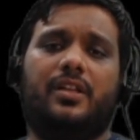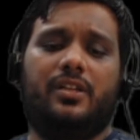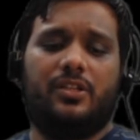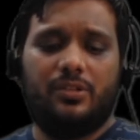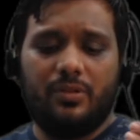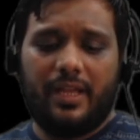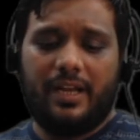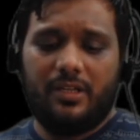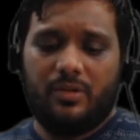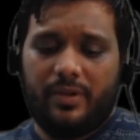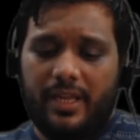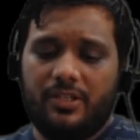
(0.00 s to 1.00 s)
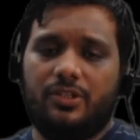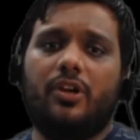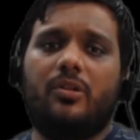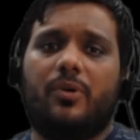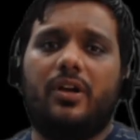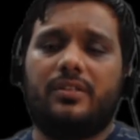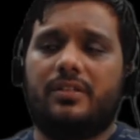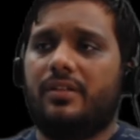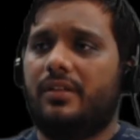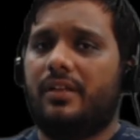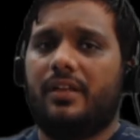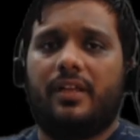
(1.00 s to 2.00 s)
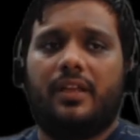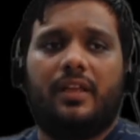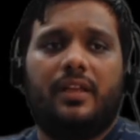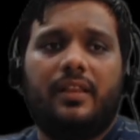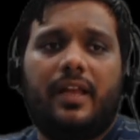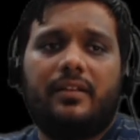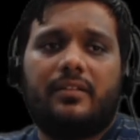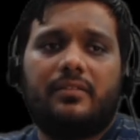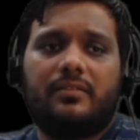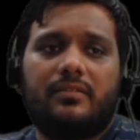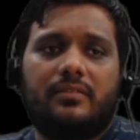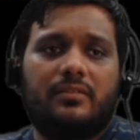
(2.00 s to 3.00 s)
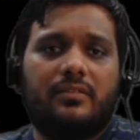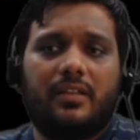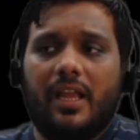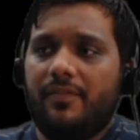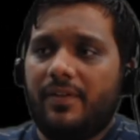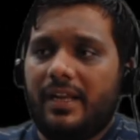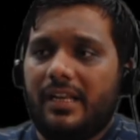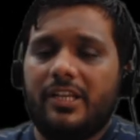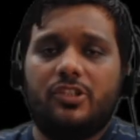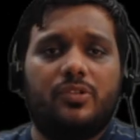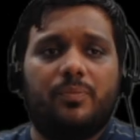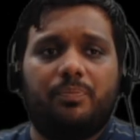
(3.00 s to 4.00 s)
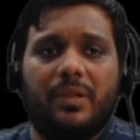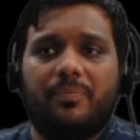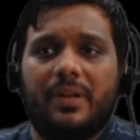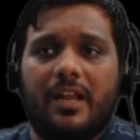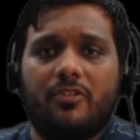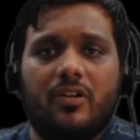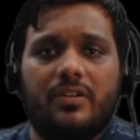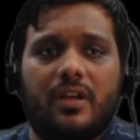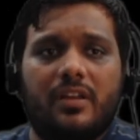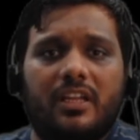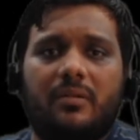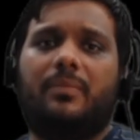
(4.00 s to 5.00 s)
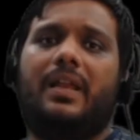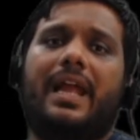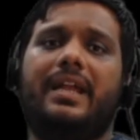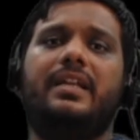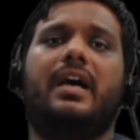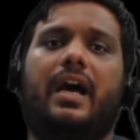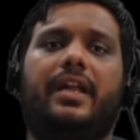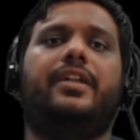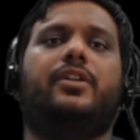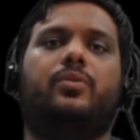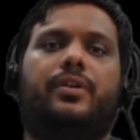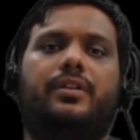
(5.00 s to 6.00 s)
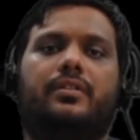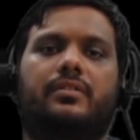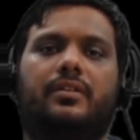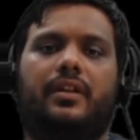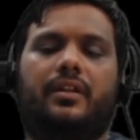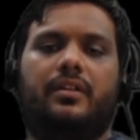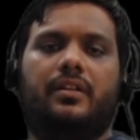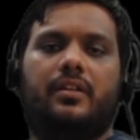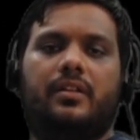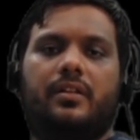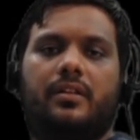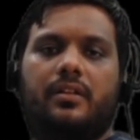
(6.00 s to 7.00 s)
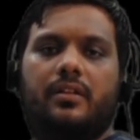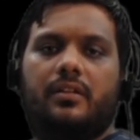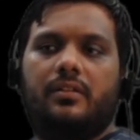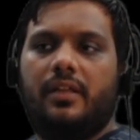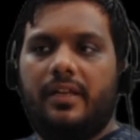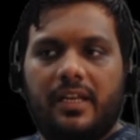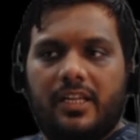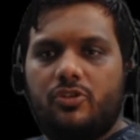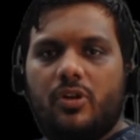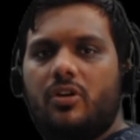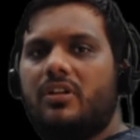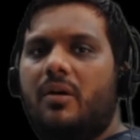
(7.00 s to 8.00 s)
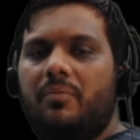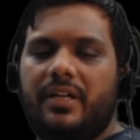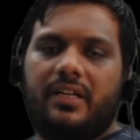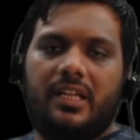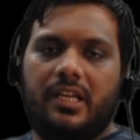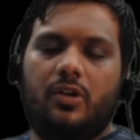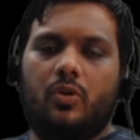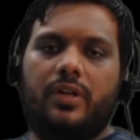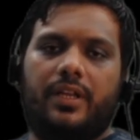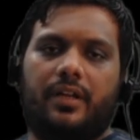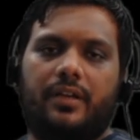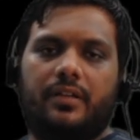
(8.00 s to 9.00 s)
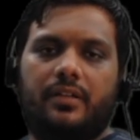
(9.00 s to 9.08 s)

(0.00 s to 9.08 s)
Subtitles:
so that to ensure, boss, that at least people are not turning a blind eye to it, correct? And at least you are not completely ignoring it.